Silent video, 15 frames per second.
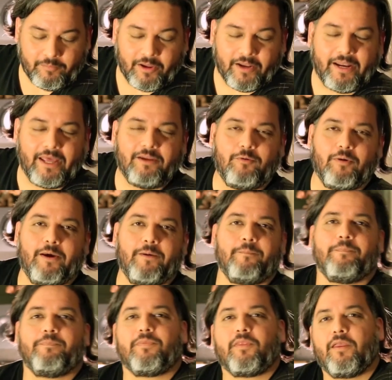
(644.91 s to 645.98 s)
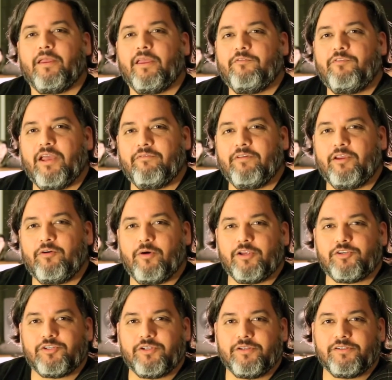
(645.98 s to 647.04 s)
But anyway, if you have any
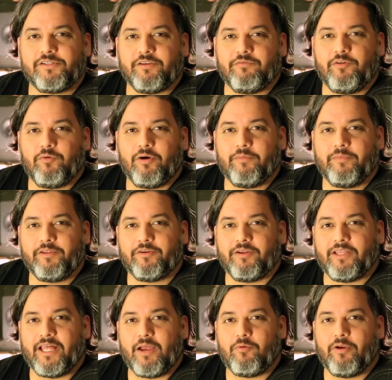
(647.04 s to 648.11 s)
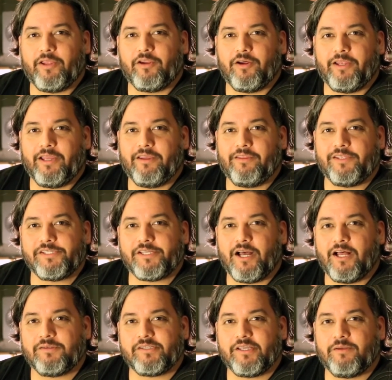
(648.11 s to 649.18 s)
questions, if you want me to elaborate on any of these
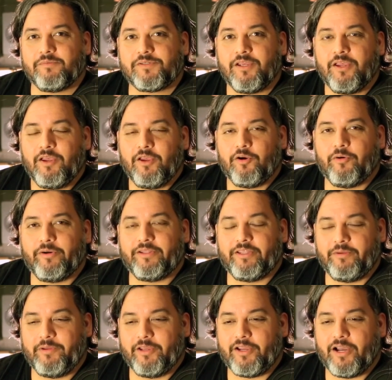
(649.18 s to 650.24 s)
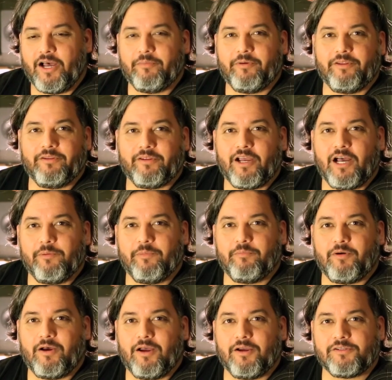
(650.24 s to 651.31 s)
concepts, go ahead and leave me a comment in the
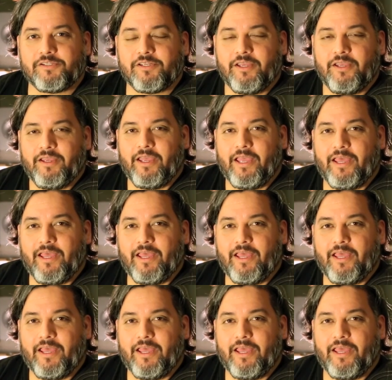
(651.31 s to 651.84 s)
comment box,